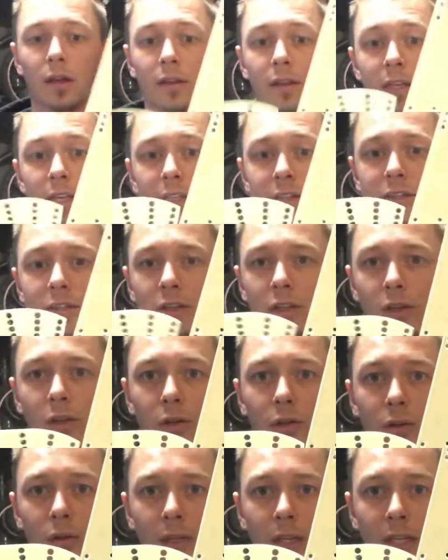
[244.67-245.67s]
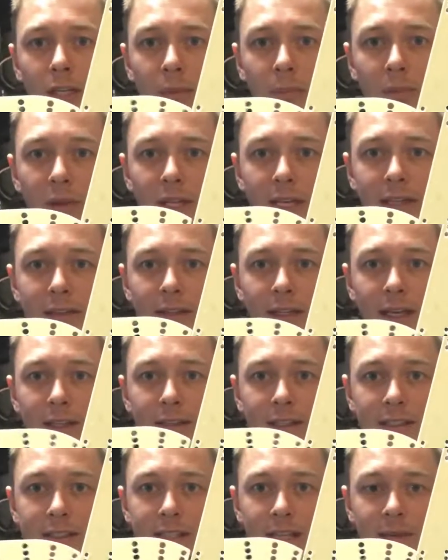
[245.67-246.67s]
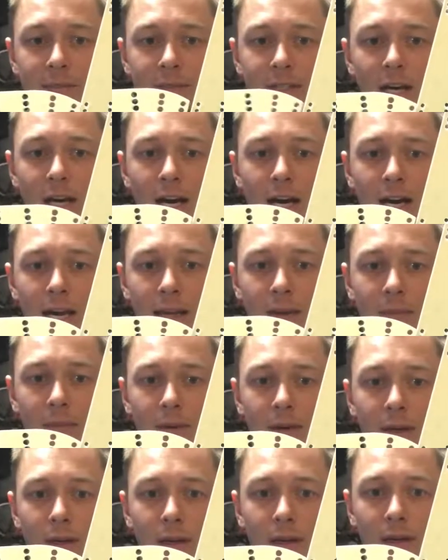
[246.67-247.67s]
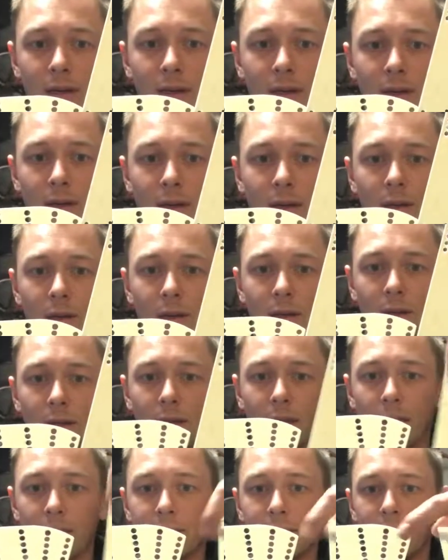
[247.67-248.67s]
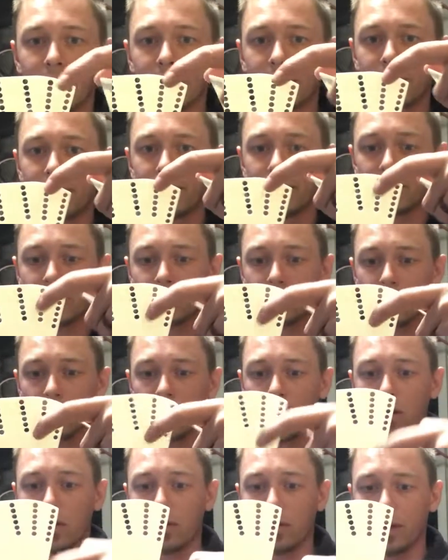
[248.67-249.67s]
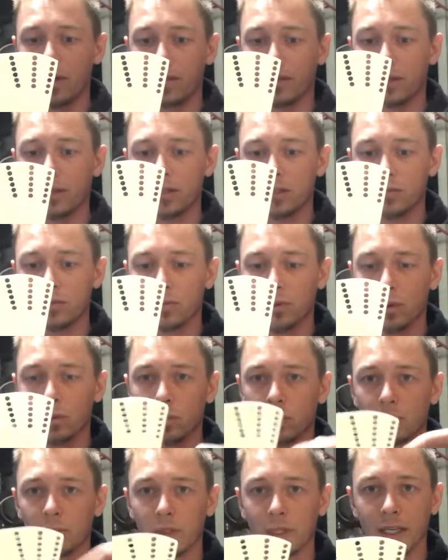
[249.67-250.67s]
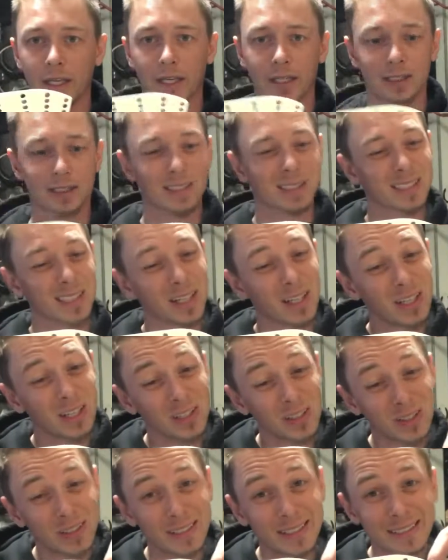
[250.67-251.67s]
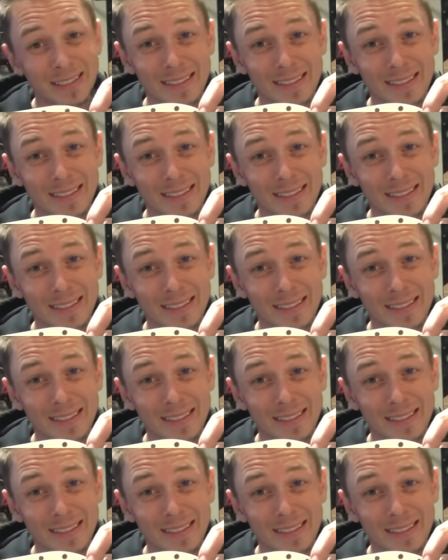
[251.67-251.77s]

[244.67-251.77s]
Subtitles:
need to blink at the same time, and then this row and this row will blink. So